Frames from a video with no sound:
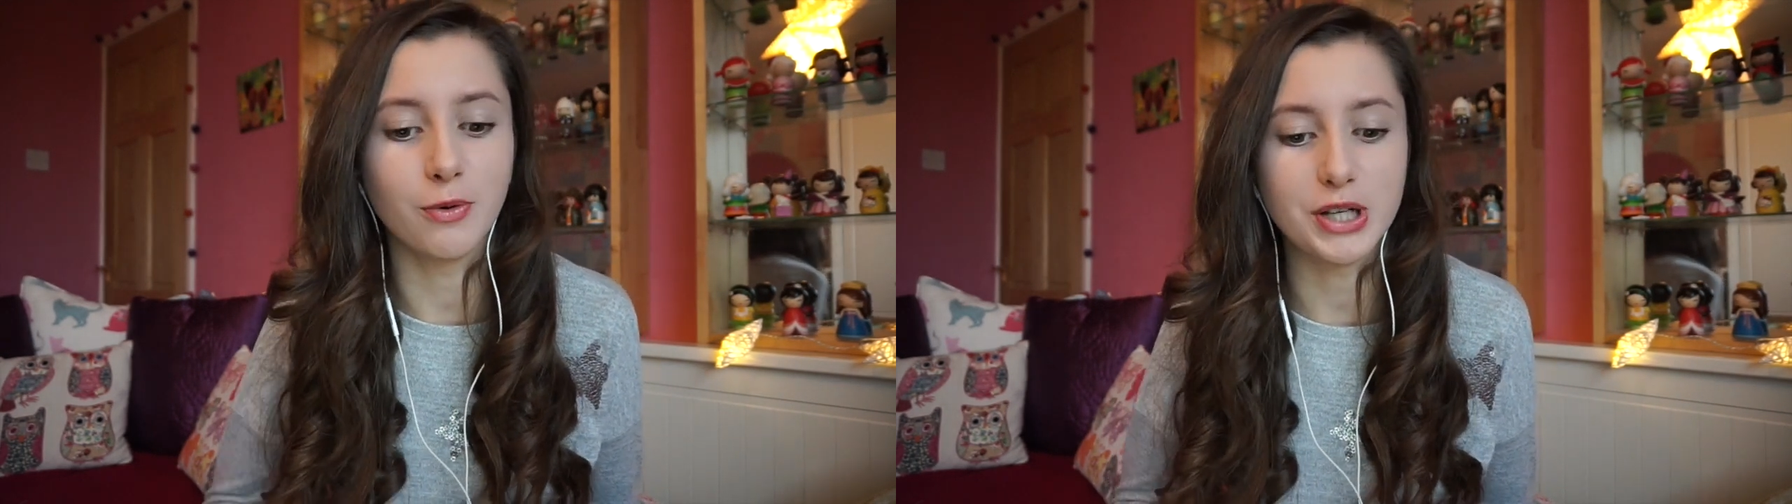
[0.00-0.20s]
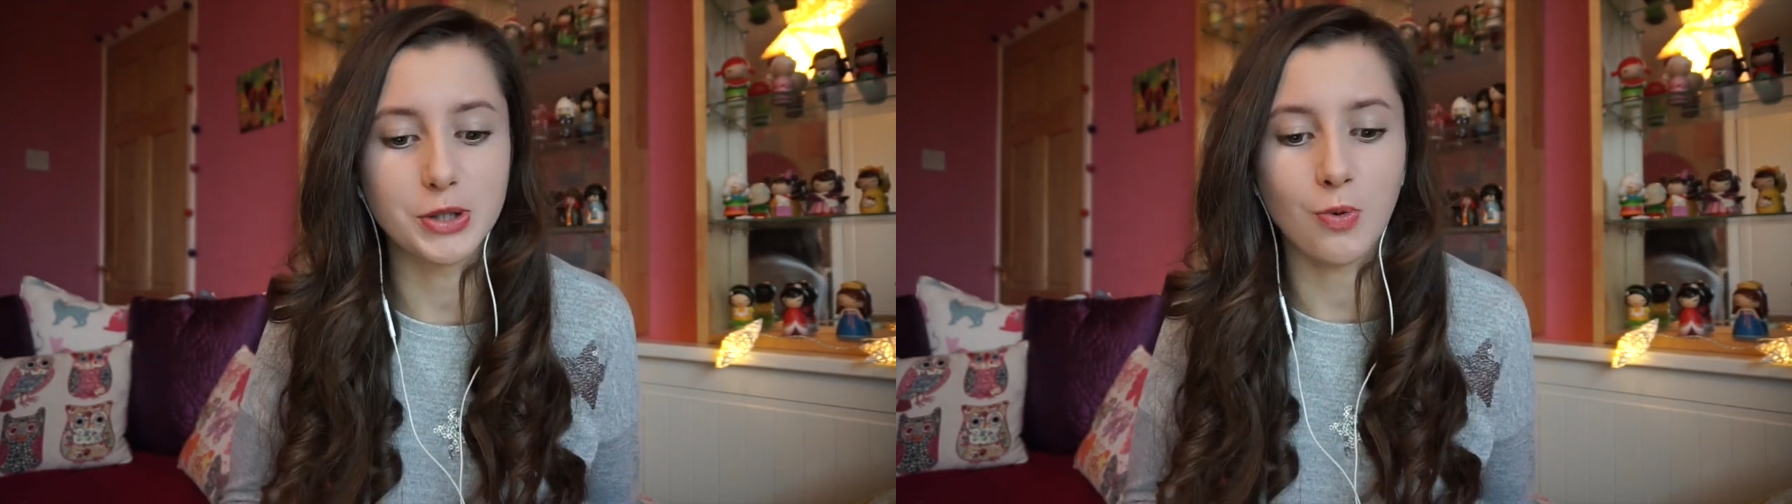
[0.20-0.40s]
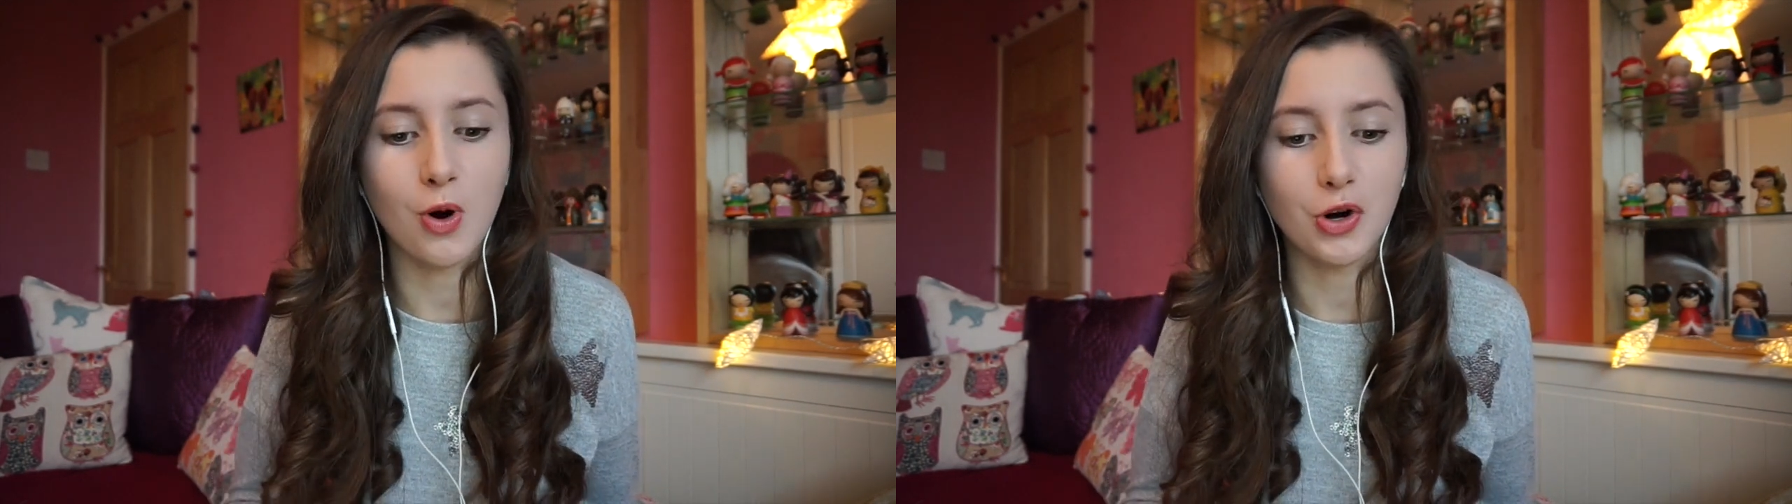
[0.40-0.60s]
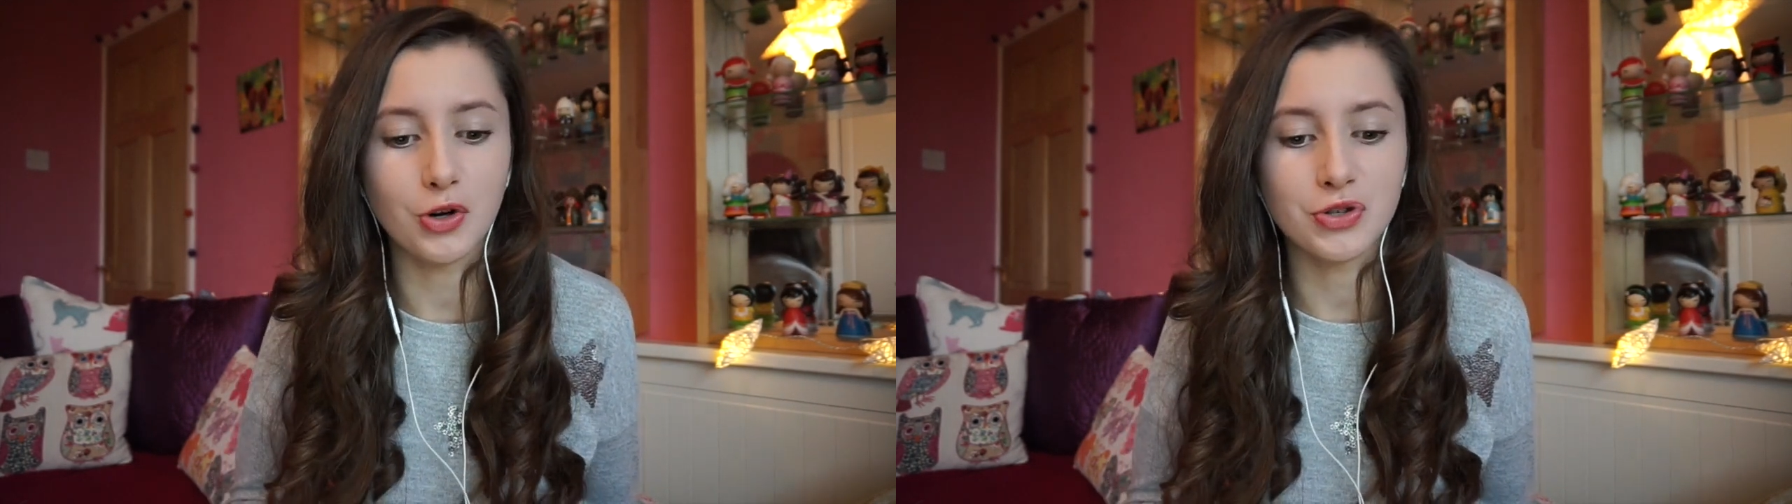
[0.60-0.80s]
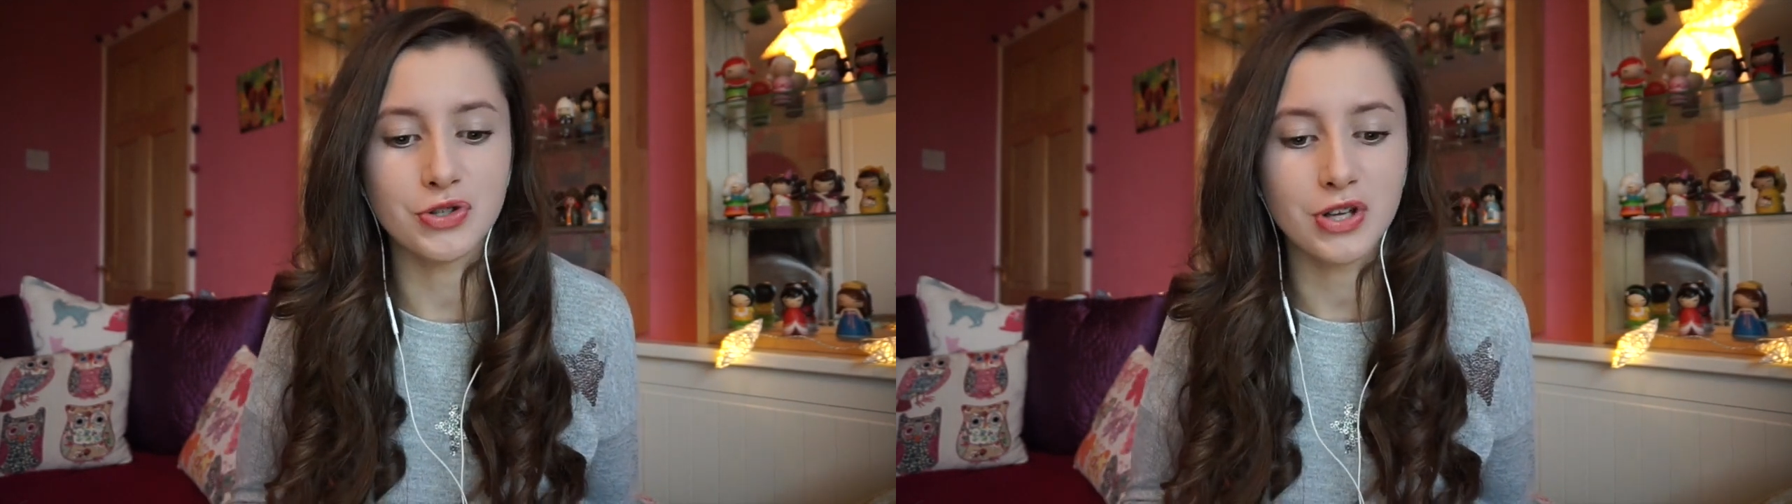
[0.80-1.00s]
which
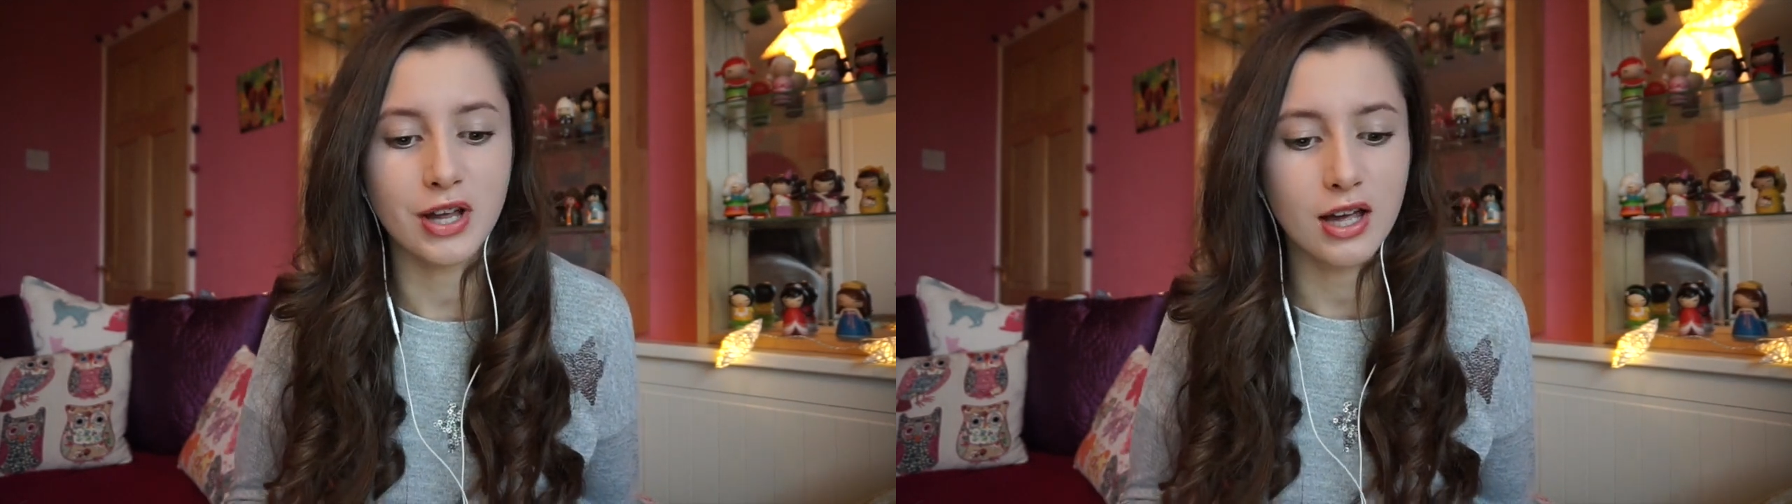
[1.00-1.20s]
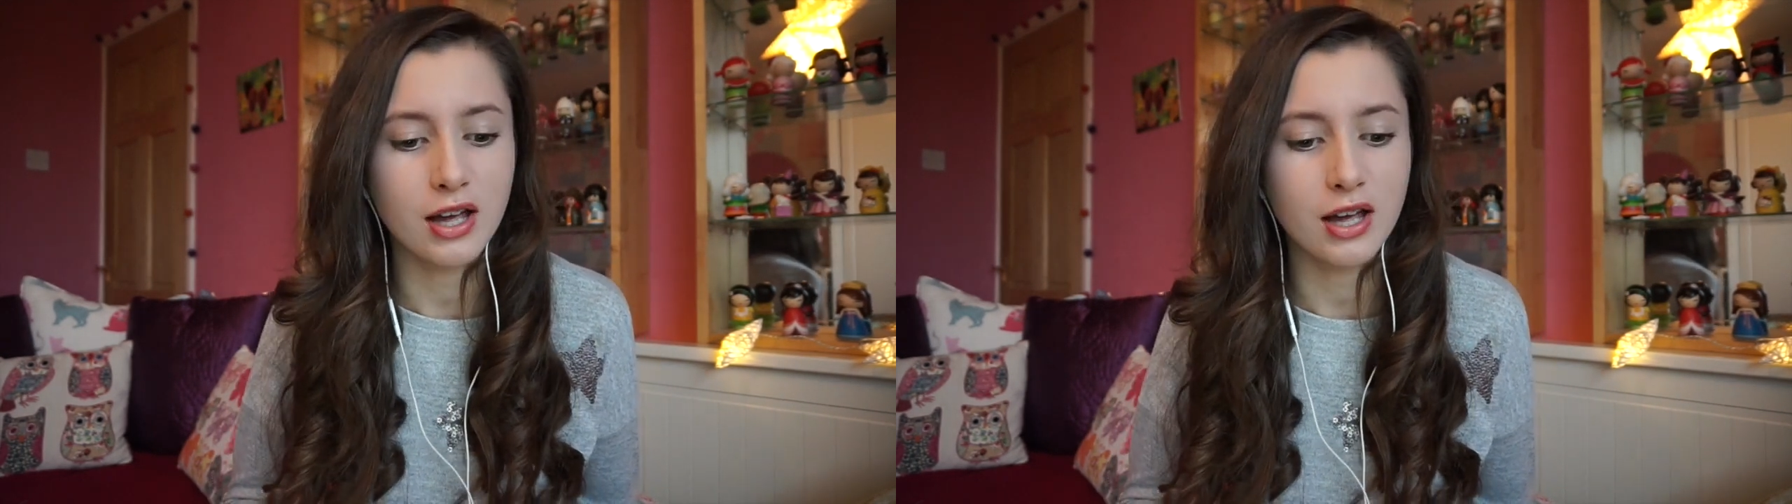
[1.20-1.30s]
was